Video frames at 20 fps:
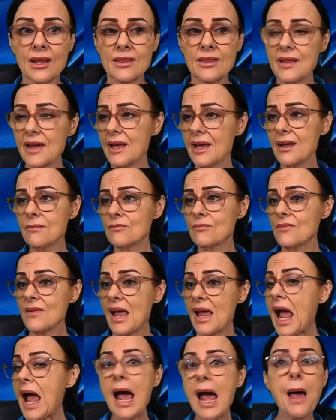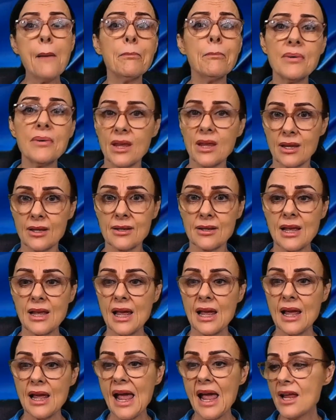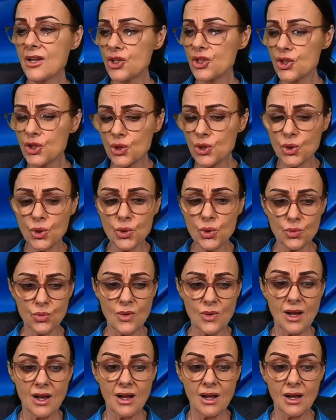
They're happy, and you